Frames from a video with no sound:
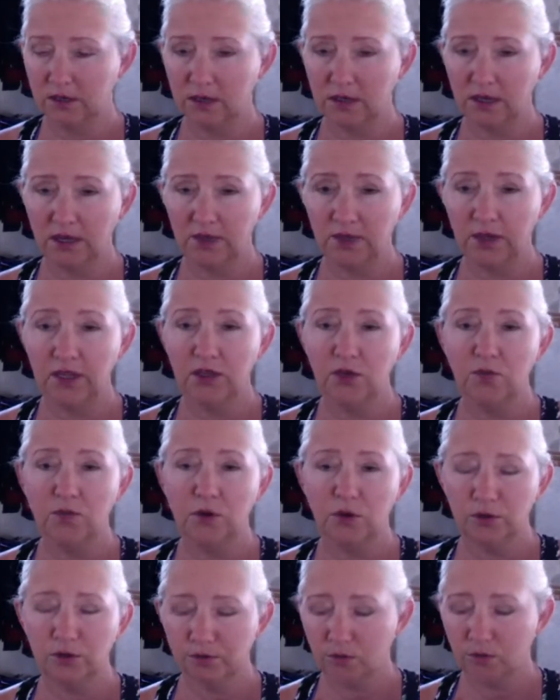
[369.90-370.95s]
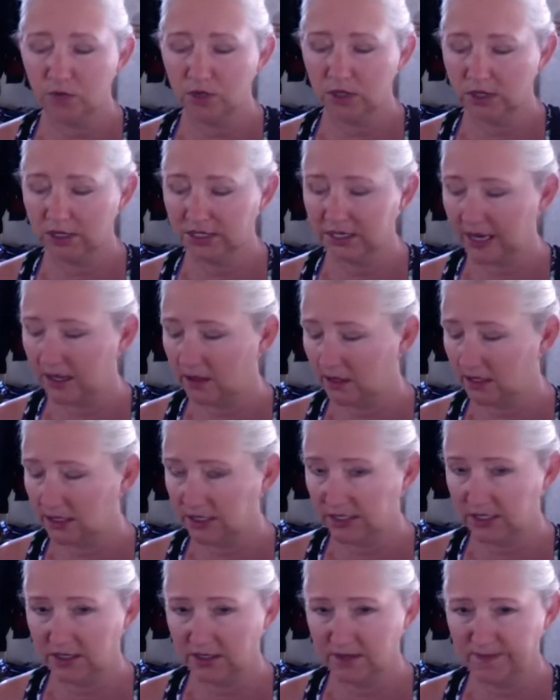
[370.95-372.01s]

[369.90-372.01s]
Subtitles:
I think they're both really talented.